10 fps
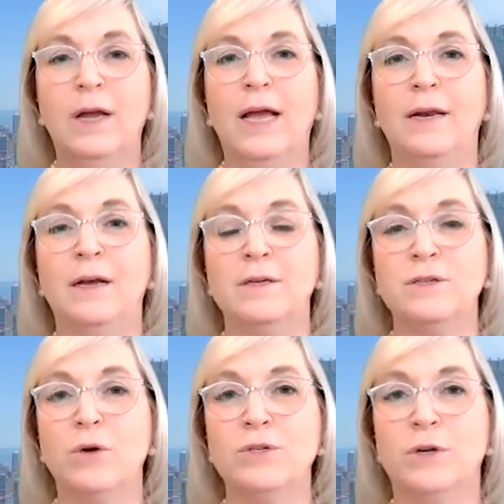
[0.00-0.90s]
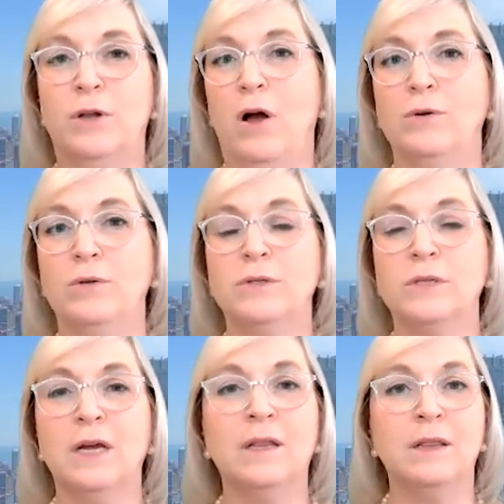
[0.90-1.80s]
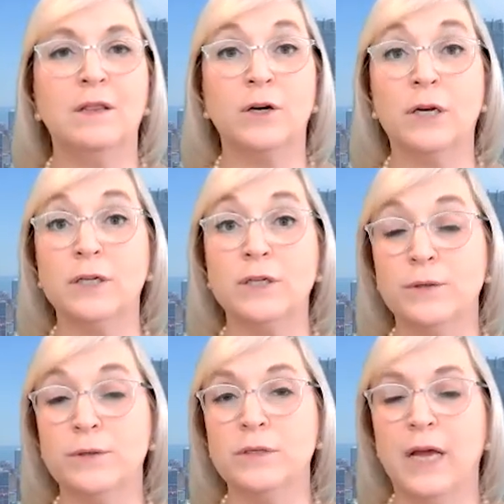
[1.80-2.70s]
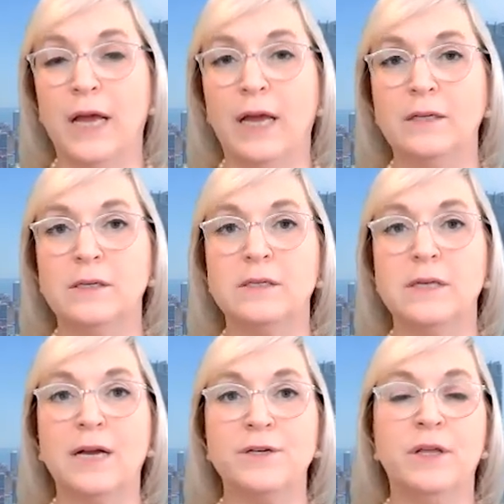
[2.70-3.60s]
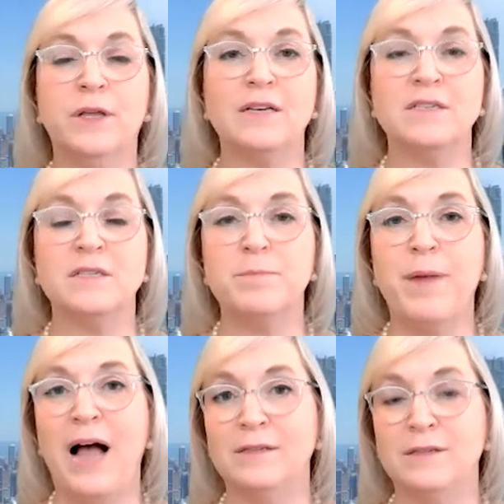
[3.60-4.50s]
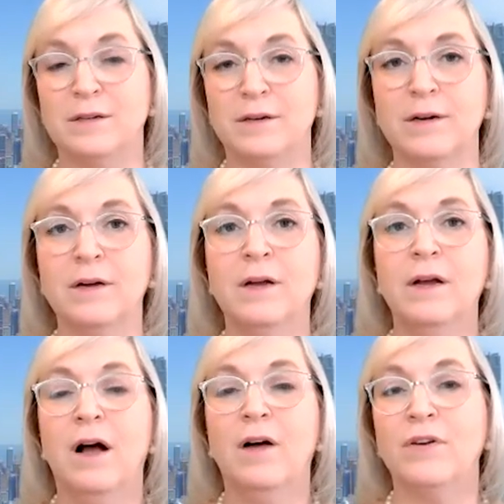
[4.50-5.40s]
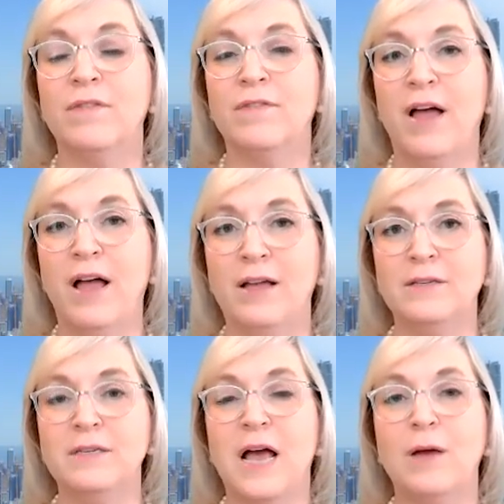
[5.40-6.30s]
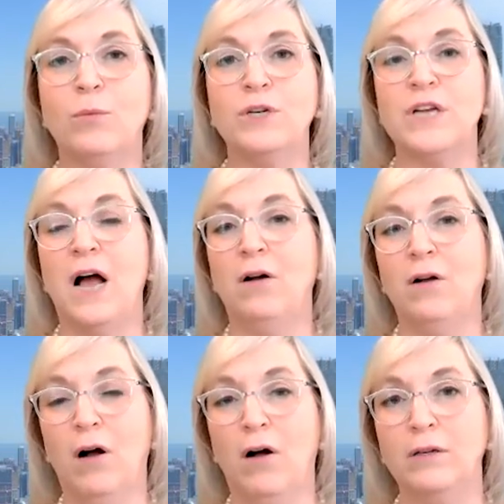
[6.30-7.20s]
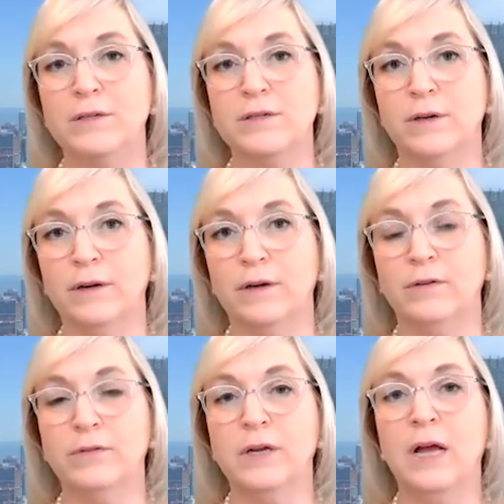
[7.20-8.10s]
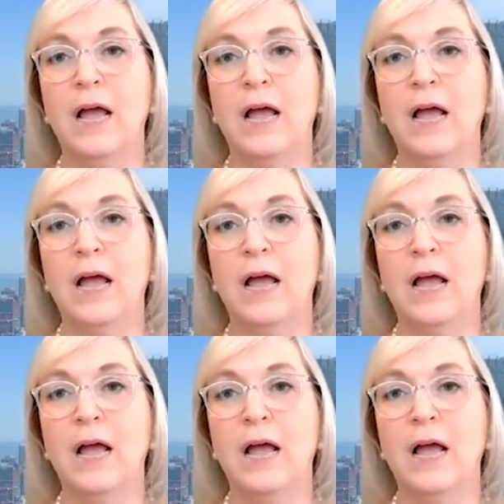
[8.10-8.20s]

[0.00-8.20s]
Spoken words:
And a social host in 32 states is actually a sponsor of an event at which alcohol is served.